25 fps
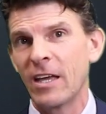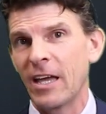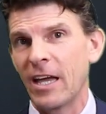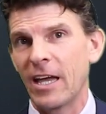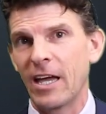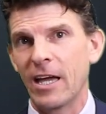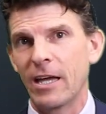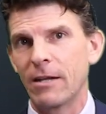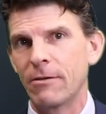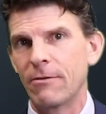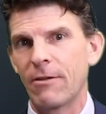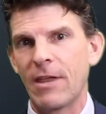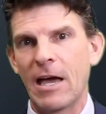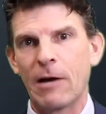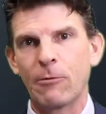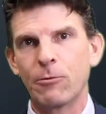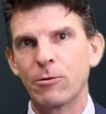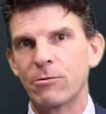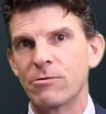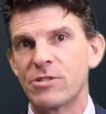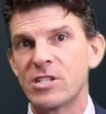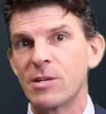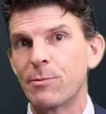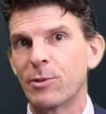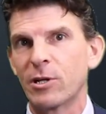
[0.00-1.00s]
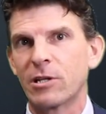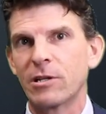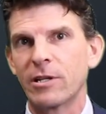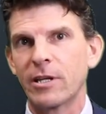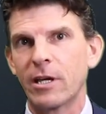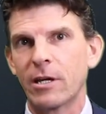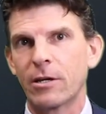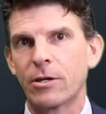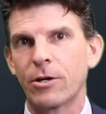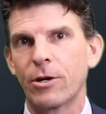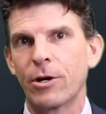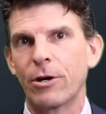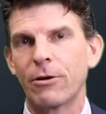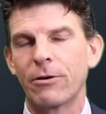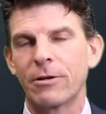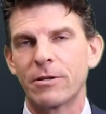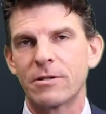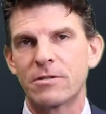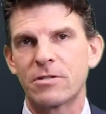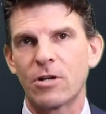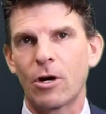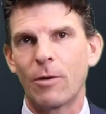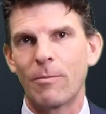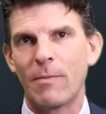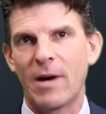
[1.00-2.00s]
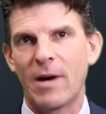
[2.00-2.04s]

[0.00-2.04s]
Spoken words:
and that will typically occur at the top